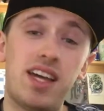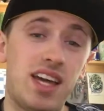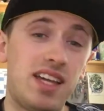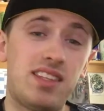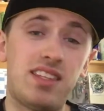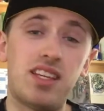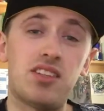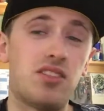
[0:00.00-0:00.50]

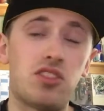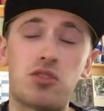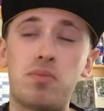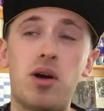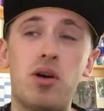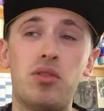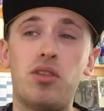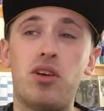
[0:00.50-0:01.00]
It doesn't
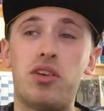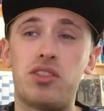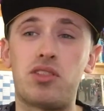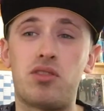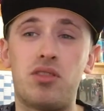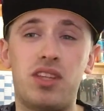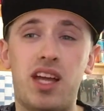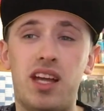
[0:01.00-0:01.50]
smell nice. It's
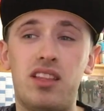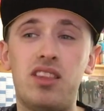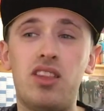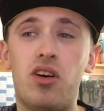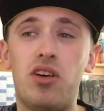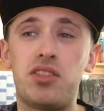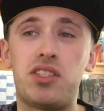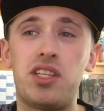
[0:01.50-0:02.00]
got that
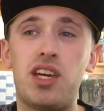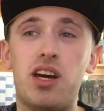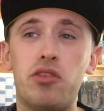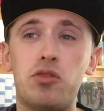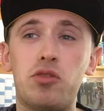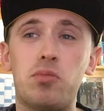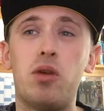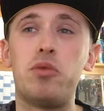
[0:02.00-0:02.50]
nasty health
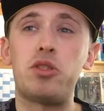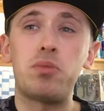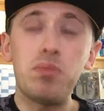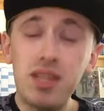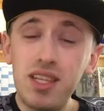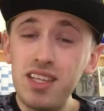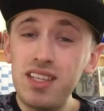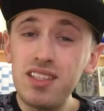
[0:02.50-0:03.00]
smell, which
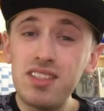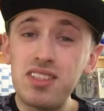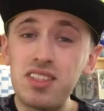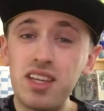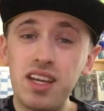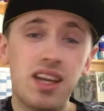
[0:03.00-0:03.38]
means